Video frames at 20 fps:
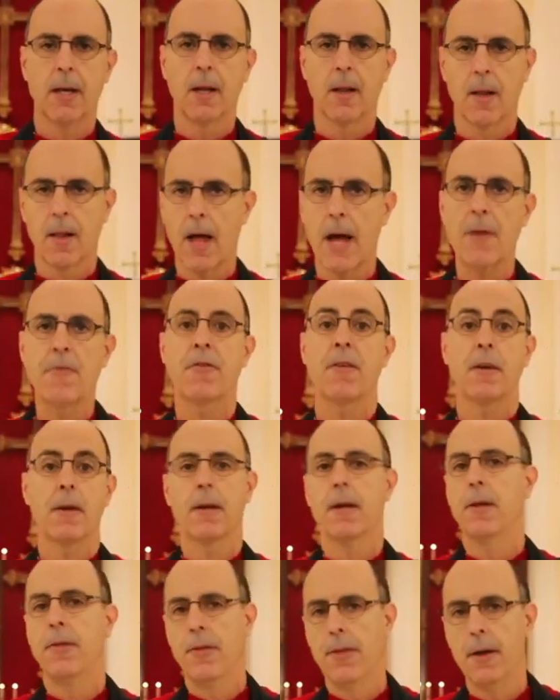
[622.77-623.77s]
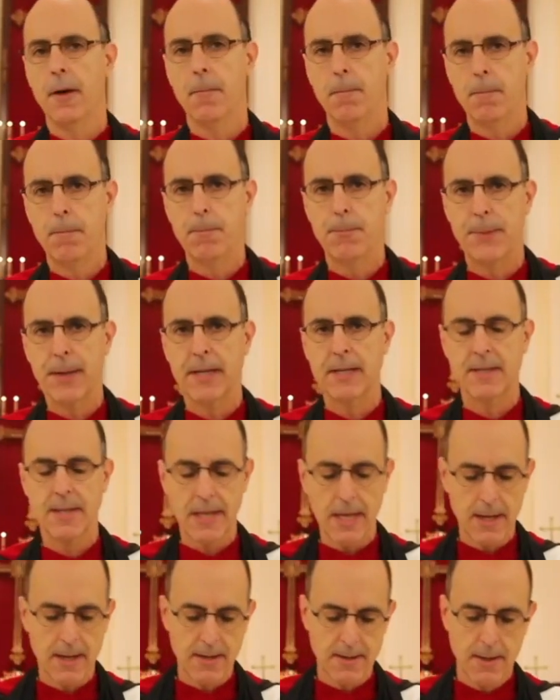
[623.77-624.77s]
life in the
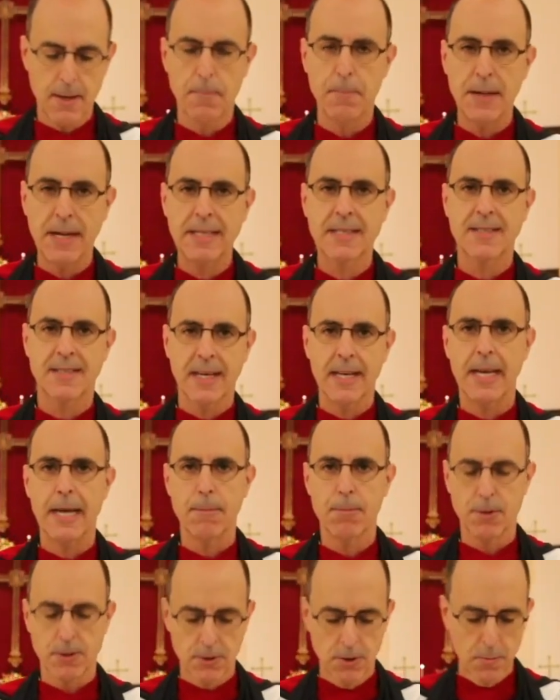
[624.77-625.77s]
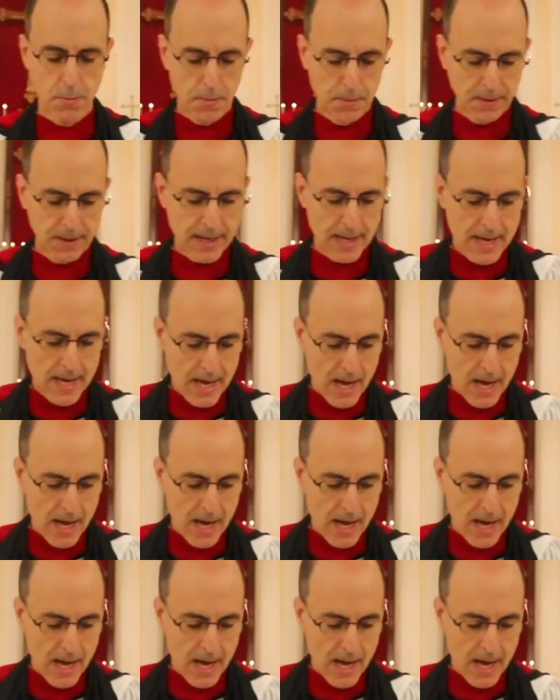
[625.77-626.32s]
big city, presumably,